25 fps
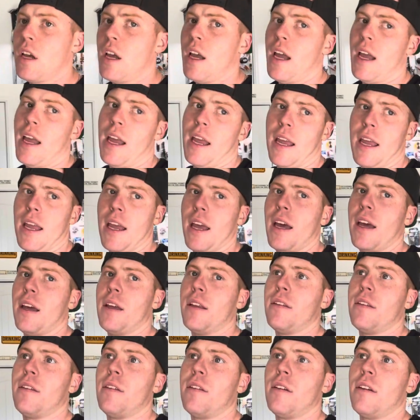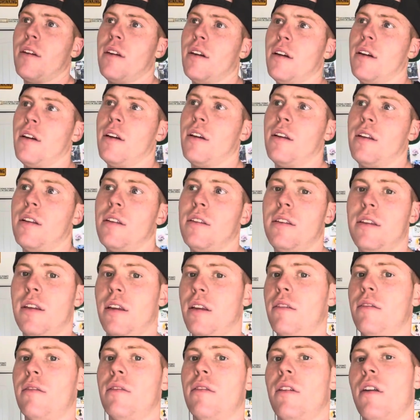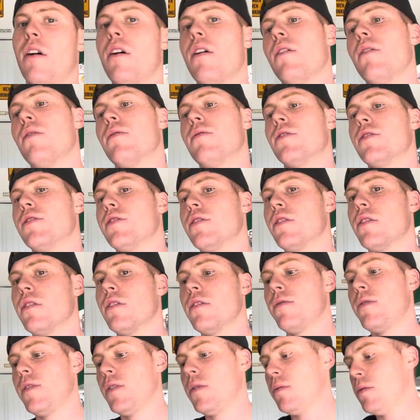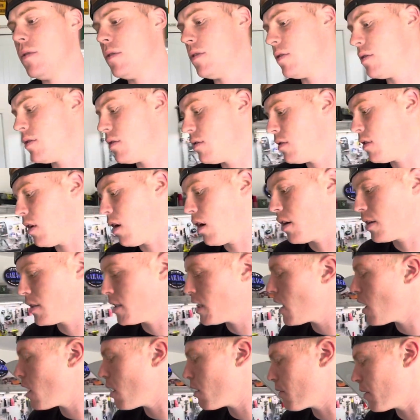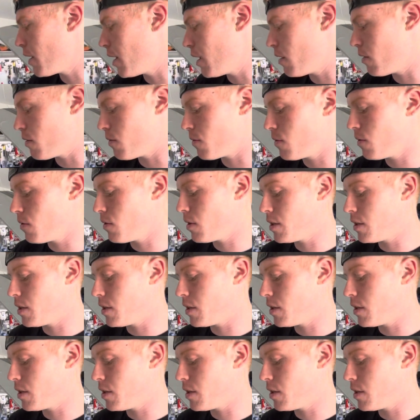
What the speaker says: and didn't know for sure if it was dogged out, ran through.